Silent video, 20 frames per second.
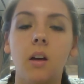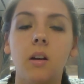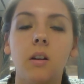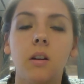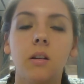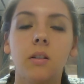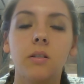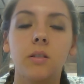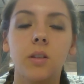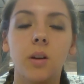
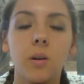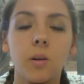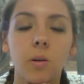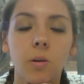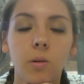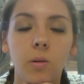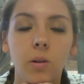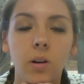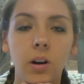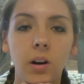
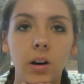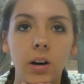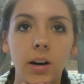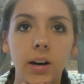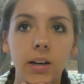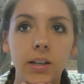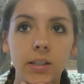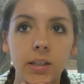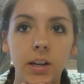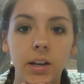So
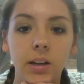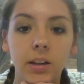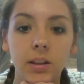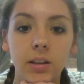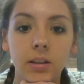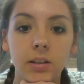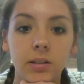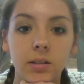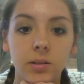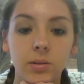I take
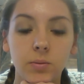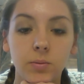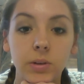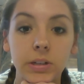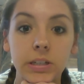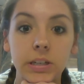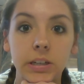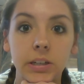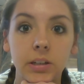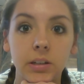this
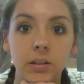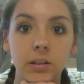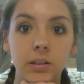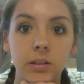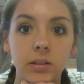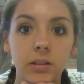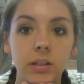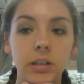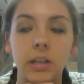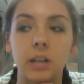
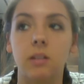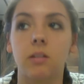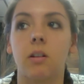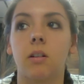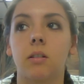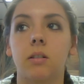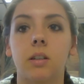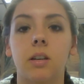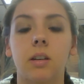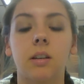ridiculously
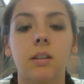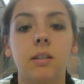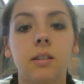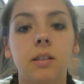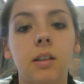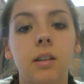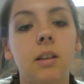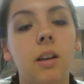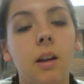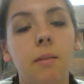long test,
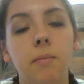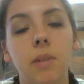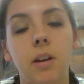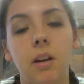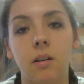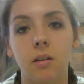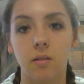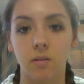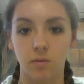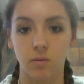and I
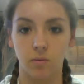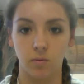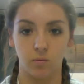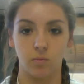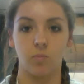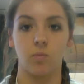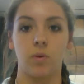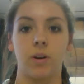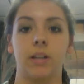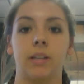mean,
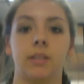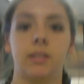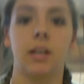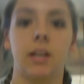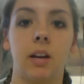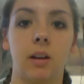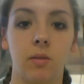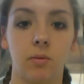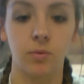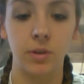when I
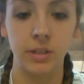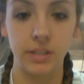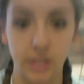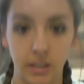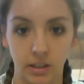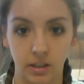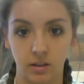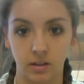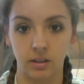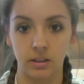say
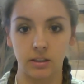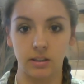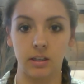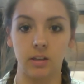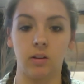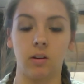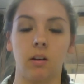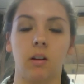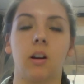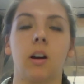ridiculously
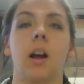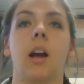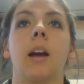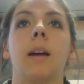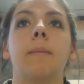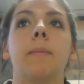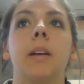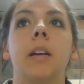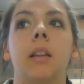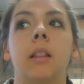long,
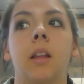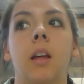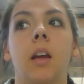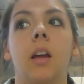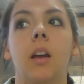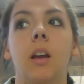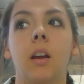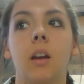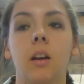I mean like